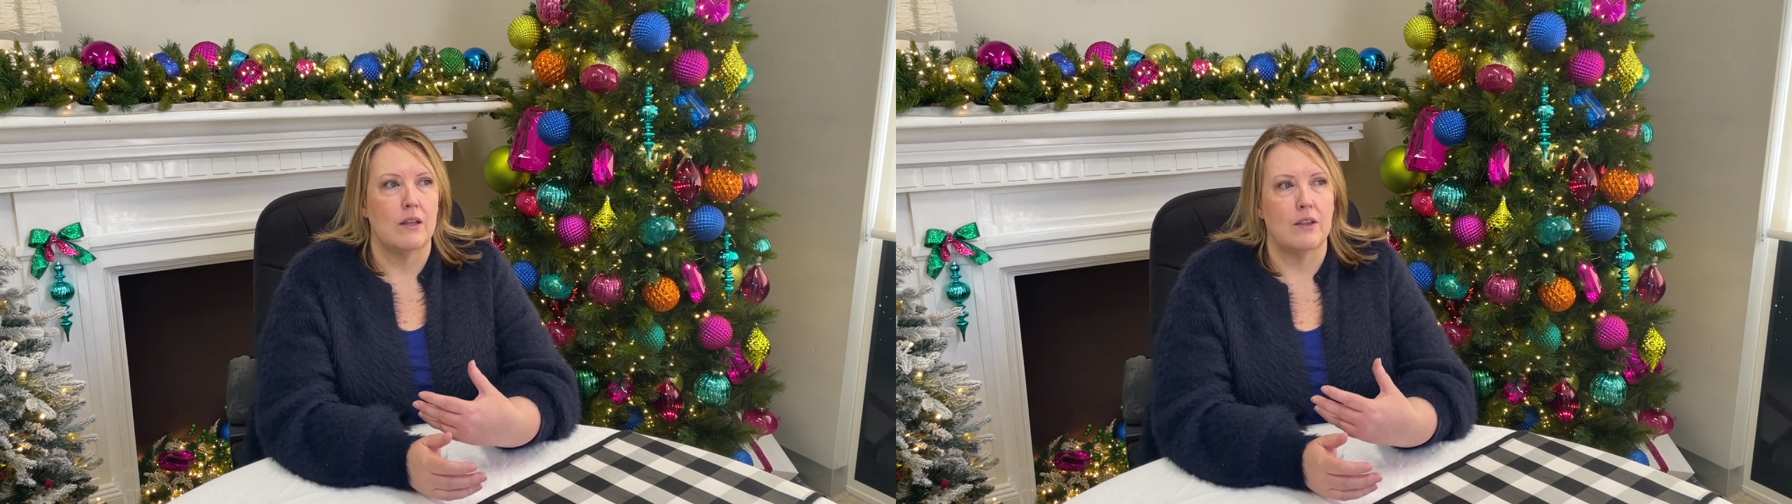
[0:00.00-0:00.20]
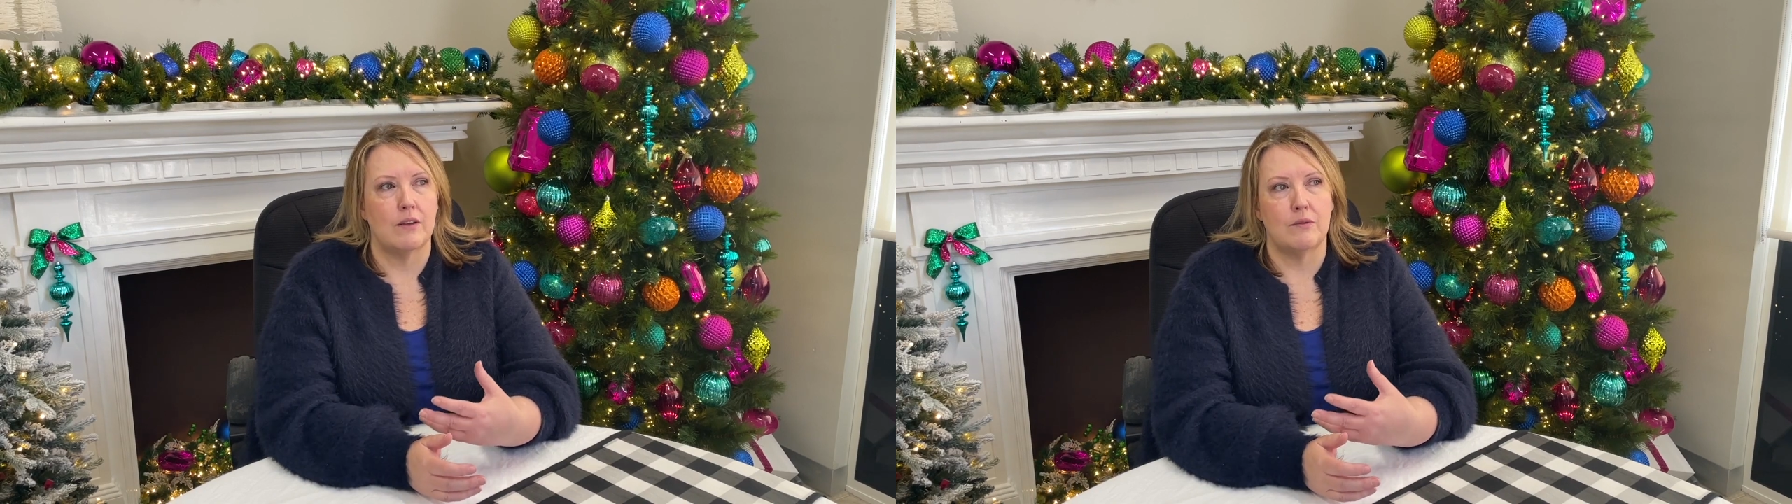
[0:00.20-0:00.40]

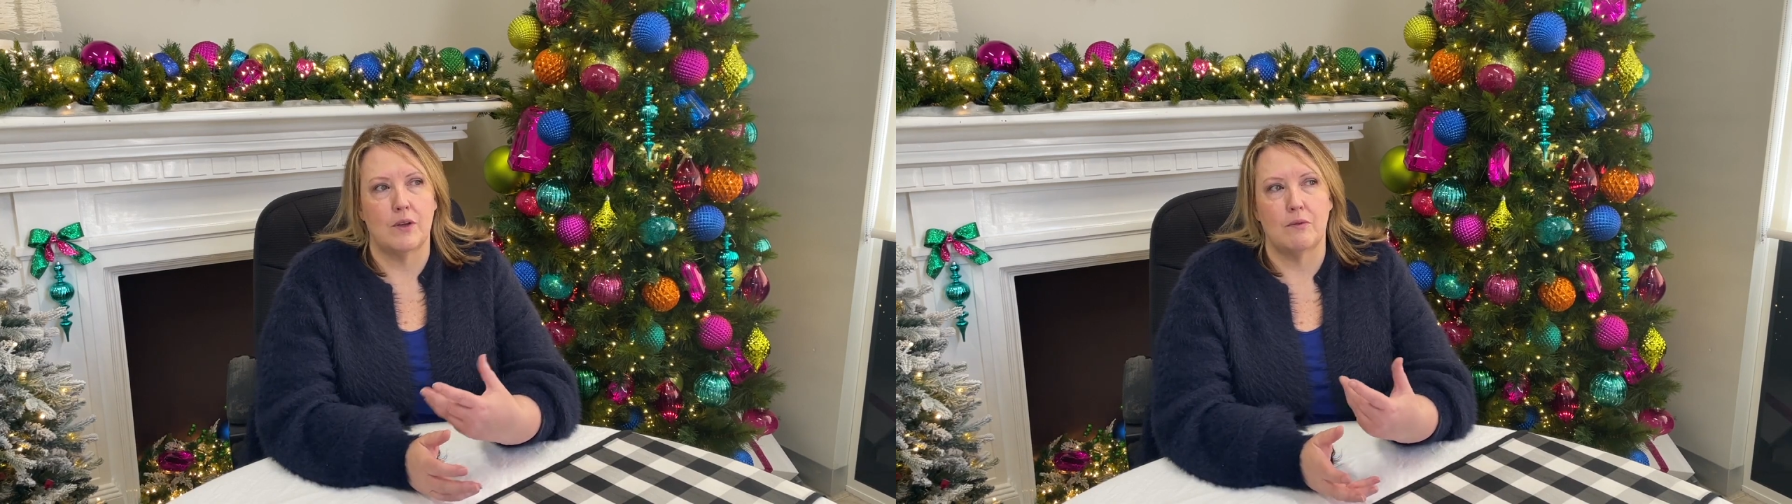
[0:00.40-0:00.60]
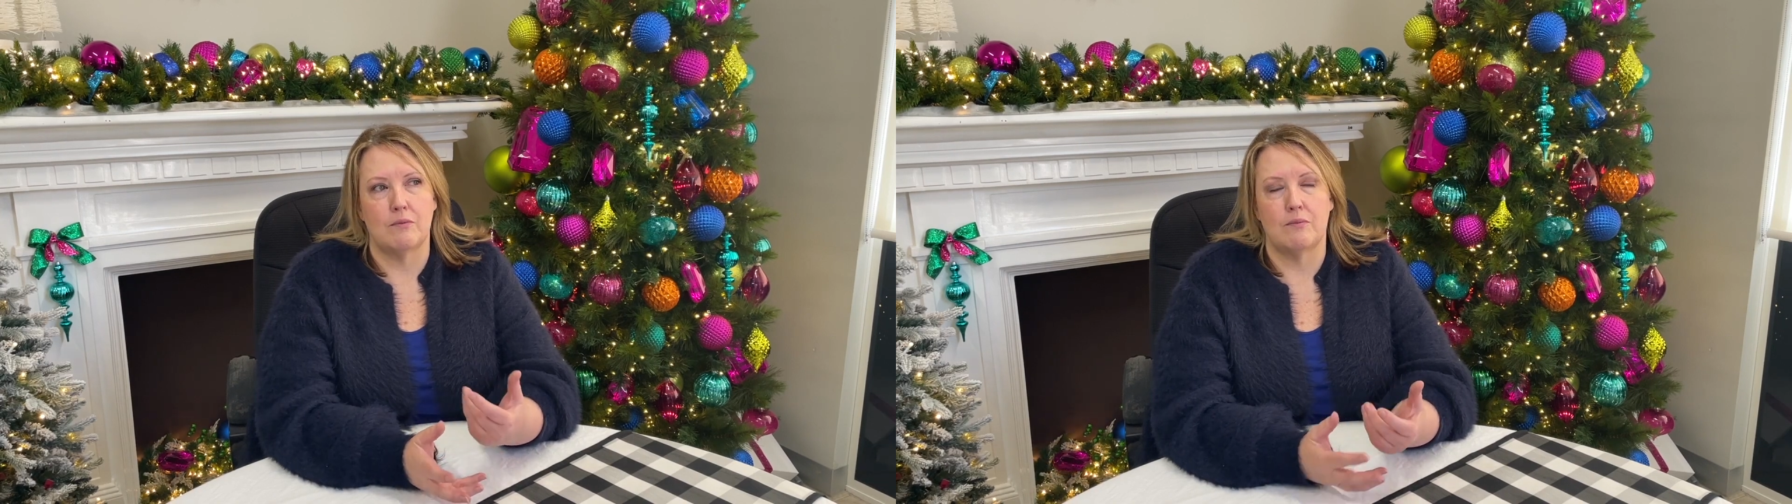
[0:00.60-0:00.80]

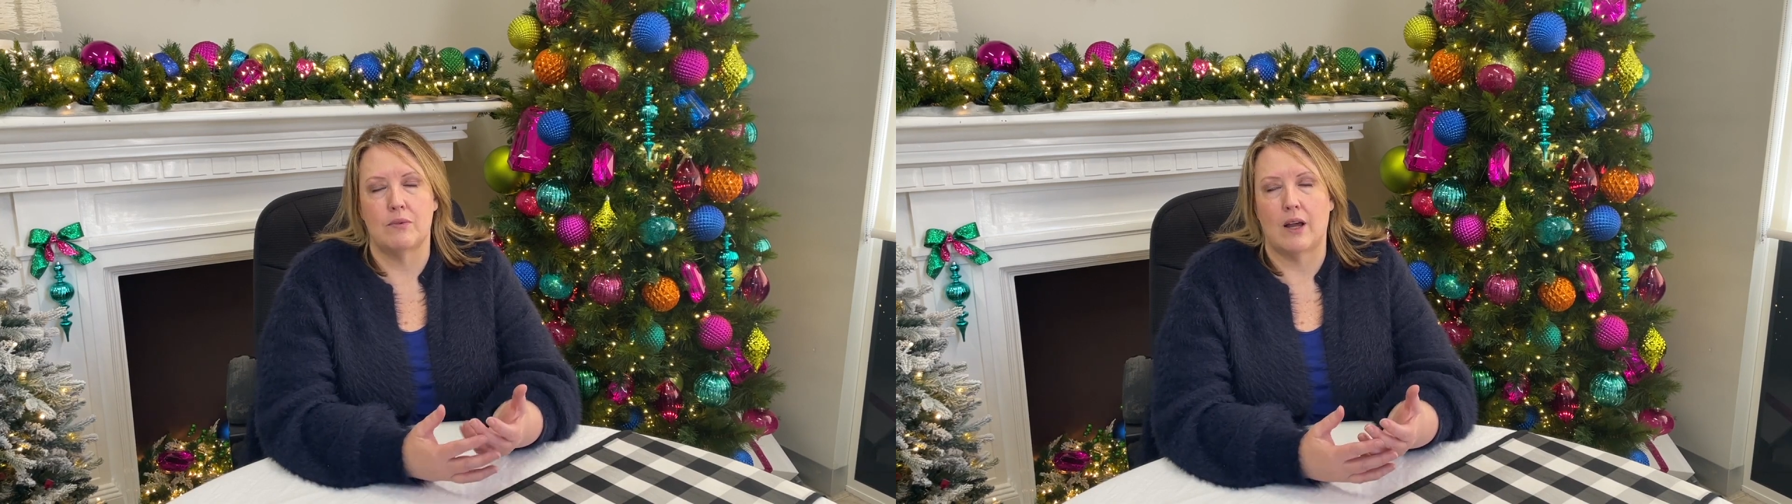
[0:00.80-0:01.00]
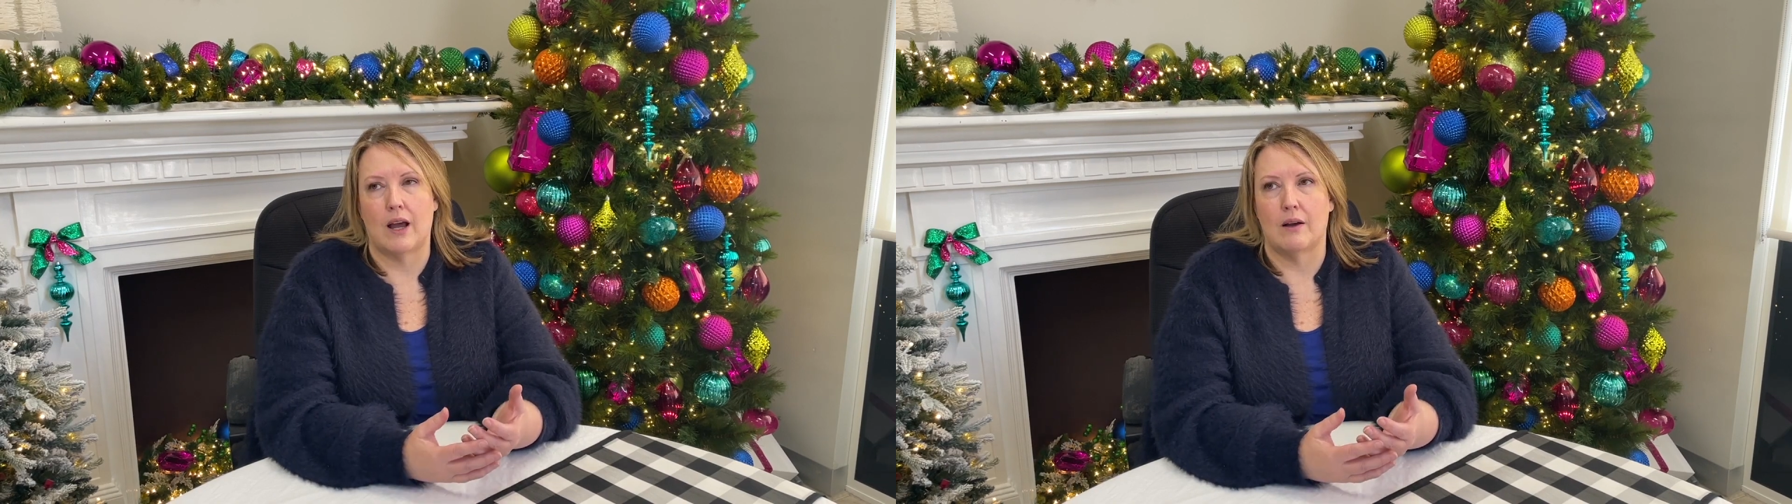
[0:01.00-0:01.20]
the
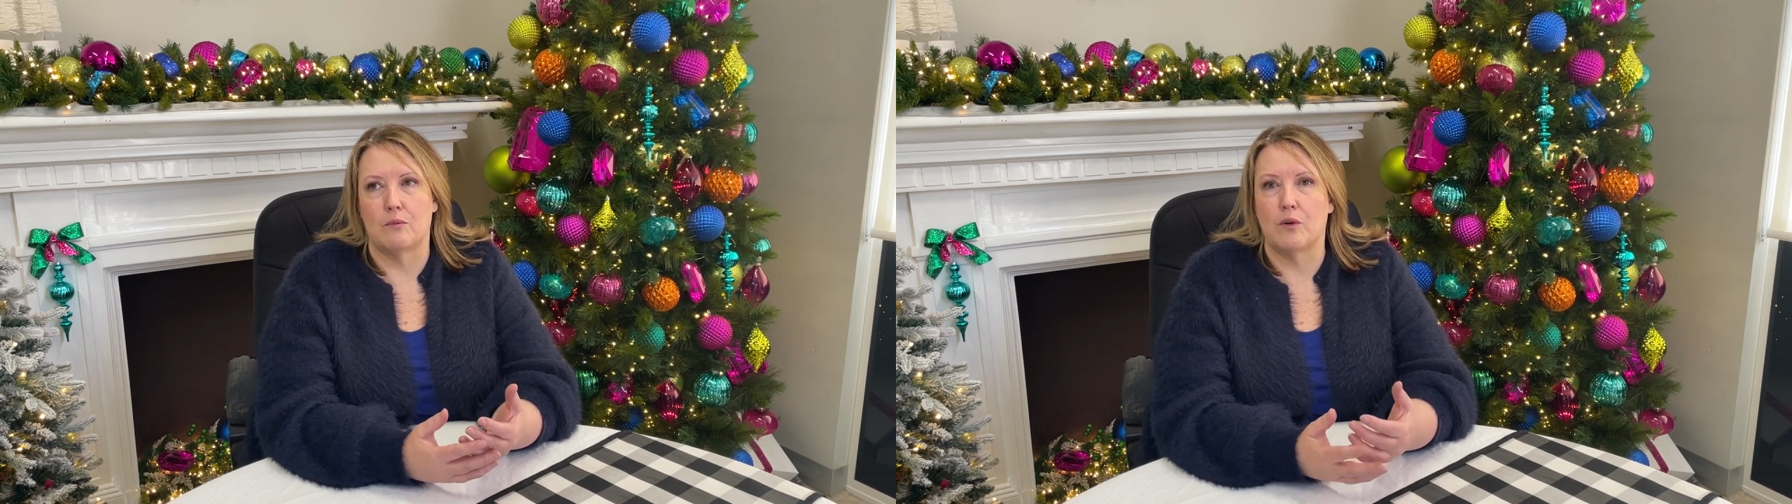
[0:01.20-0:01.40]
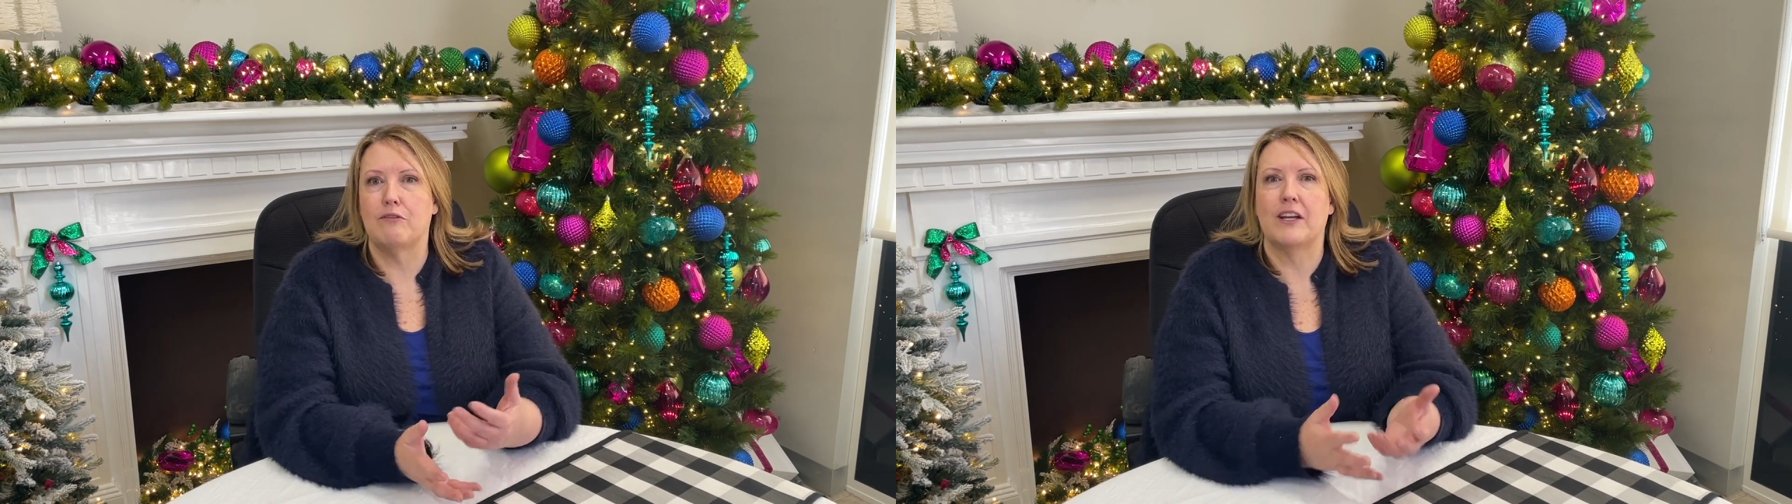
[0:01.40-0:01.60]

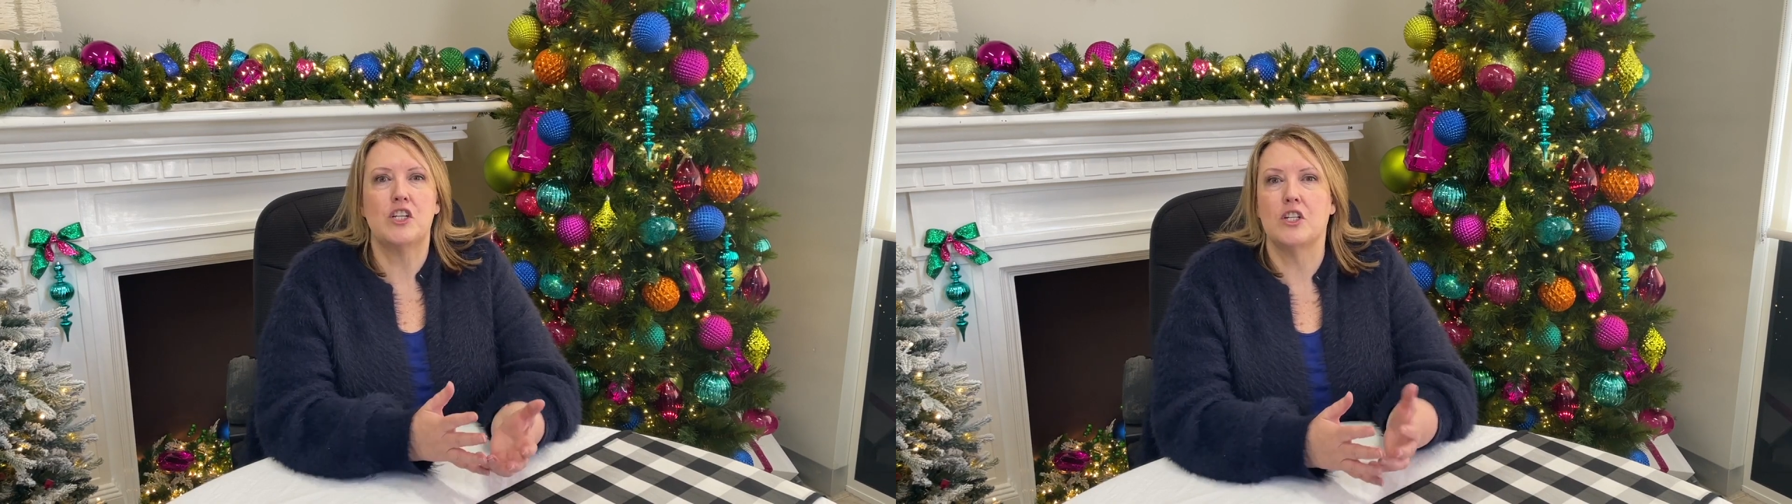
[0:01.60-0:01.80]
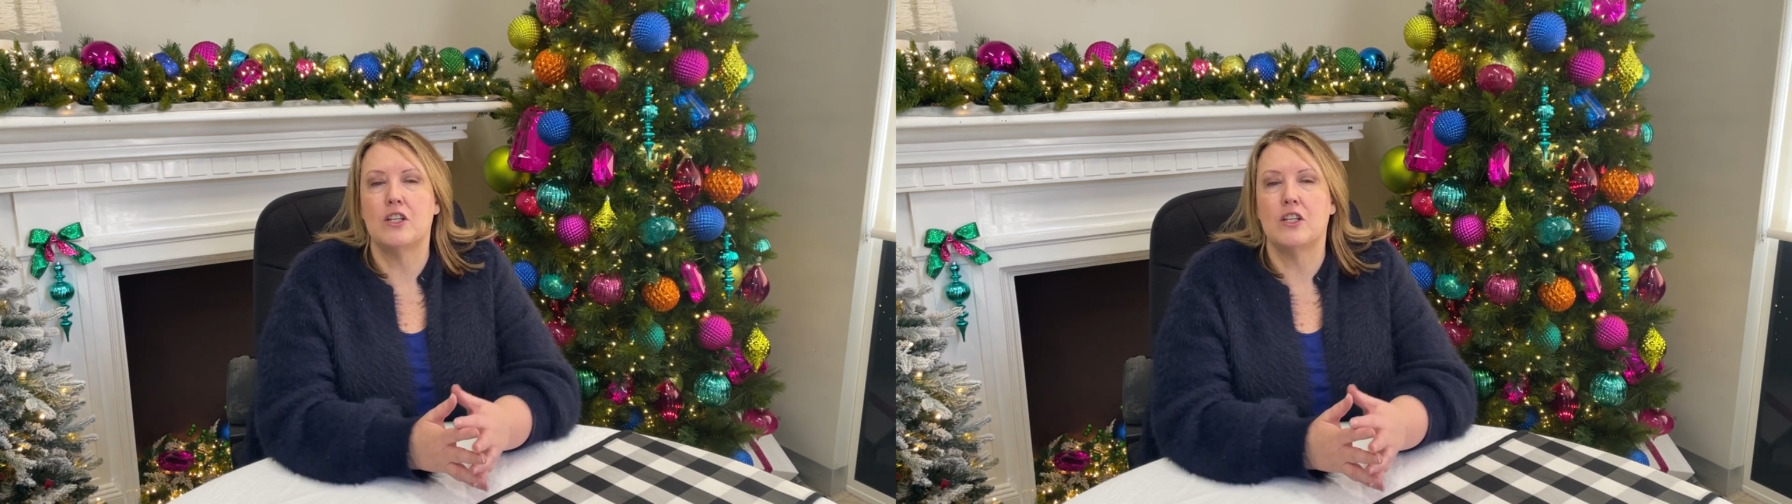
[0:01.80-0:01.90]
reflection